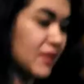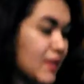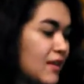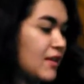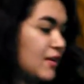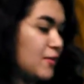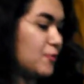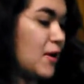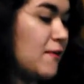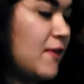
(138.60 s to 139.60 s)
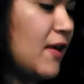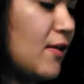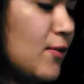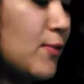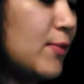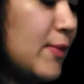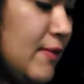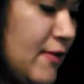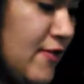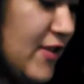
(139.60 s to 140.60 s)
what's this? Raphael's
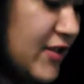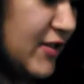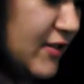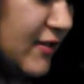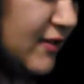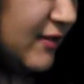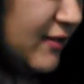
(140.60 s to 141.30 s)
Ruby Refreshener.